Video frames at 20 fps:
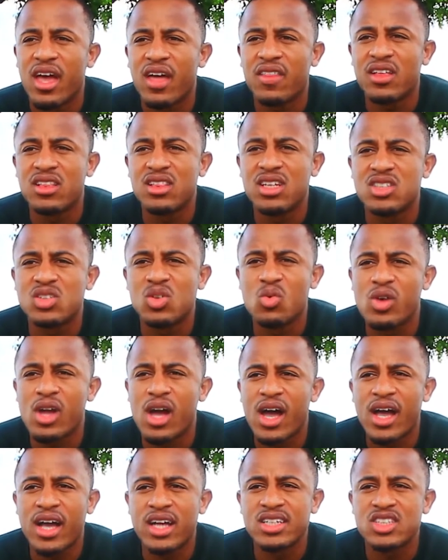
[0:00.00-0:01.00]
And then these two
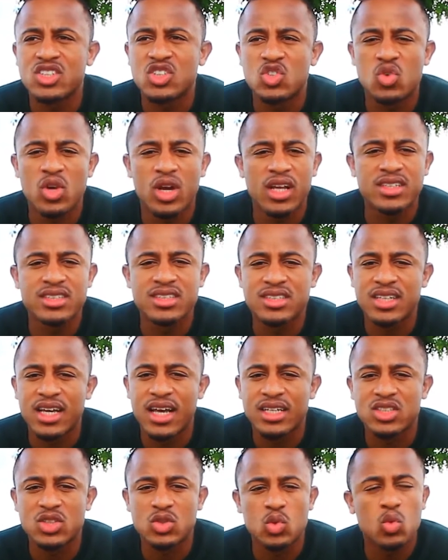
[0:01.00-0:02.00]
guys, dreads,
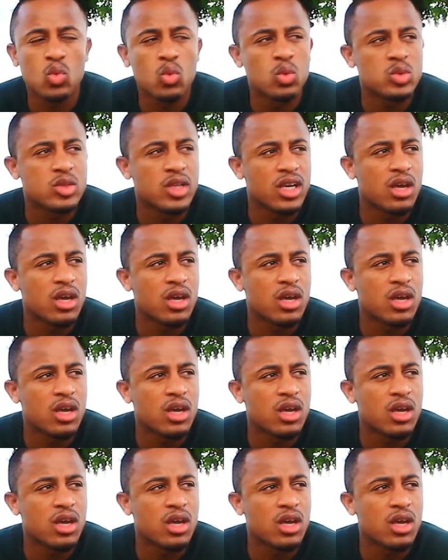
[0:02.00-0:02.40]
tattoos,